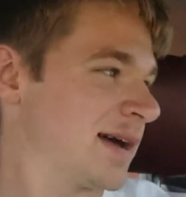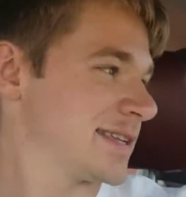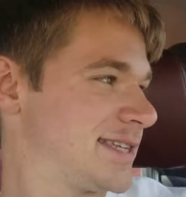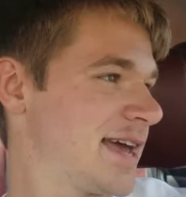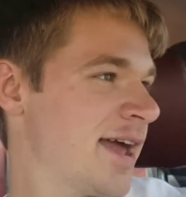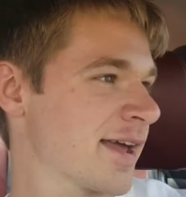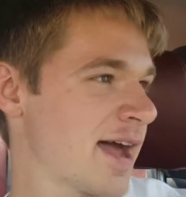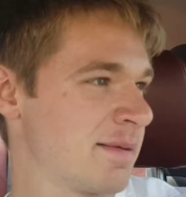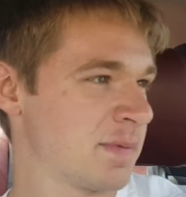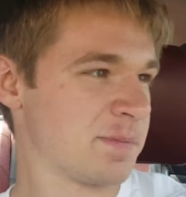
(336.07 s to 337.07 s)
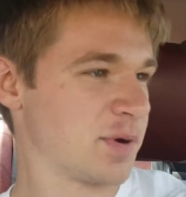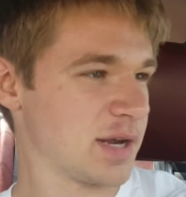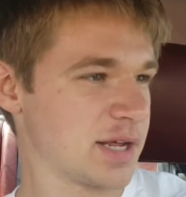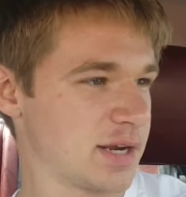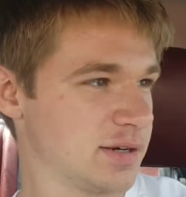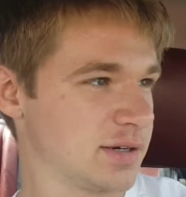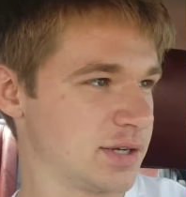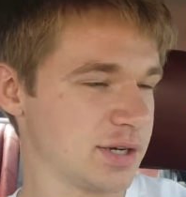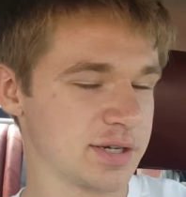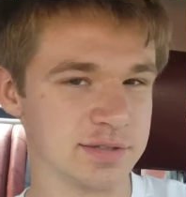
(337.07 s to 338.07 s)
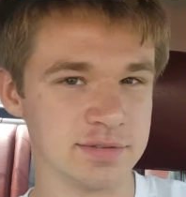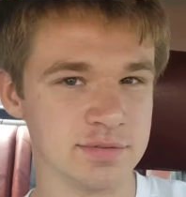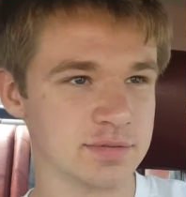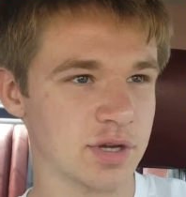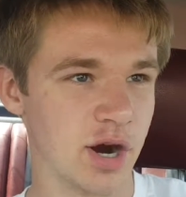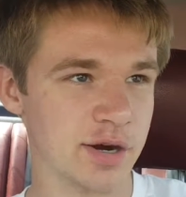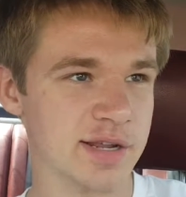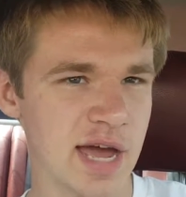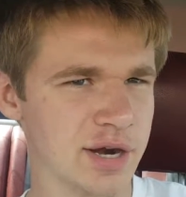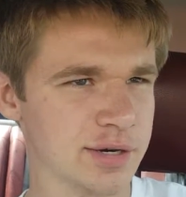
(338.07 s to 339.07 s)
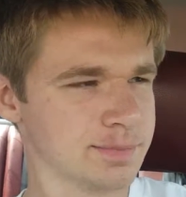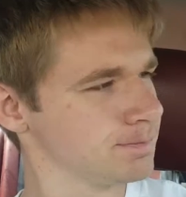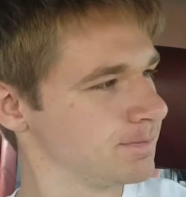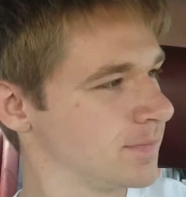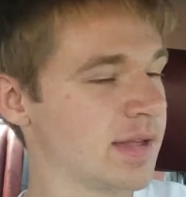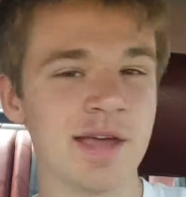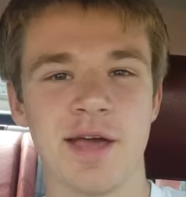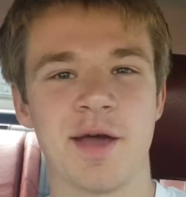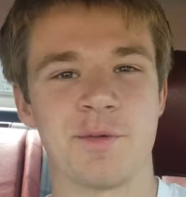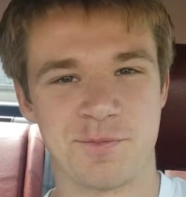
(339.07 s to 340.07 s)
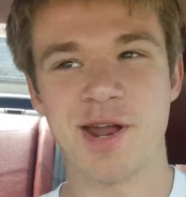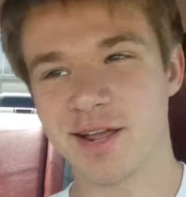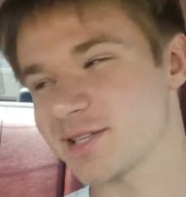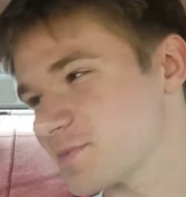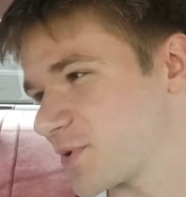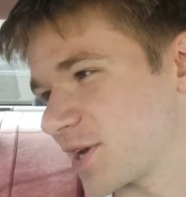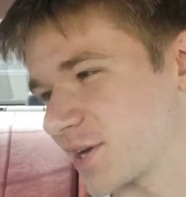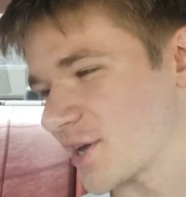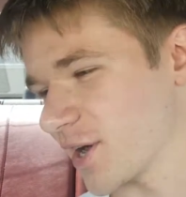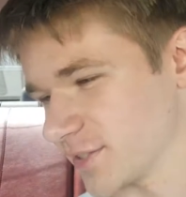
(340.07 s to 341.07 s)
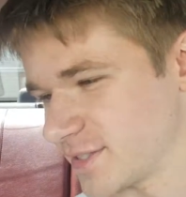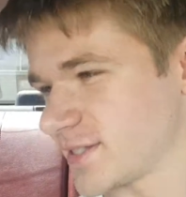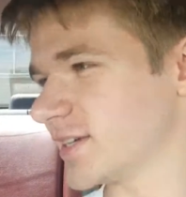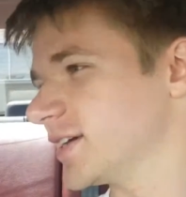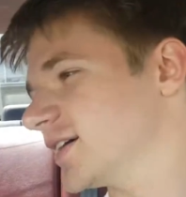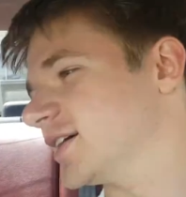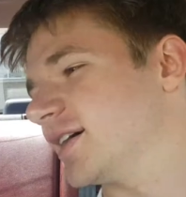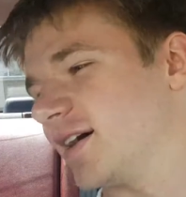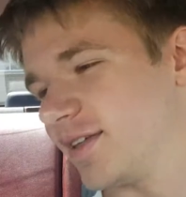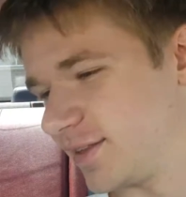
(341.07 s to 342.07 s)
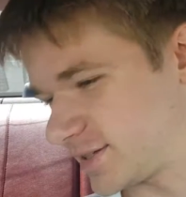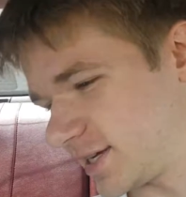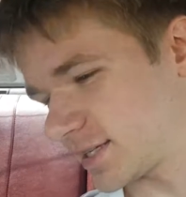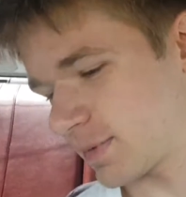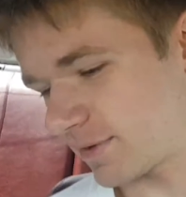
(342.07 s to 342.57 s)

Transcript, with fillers: I'm not saying I'm a pretty good card getter, but I get some pretty good cards. This is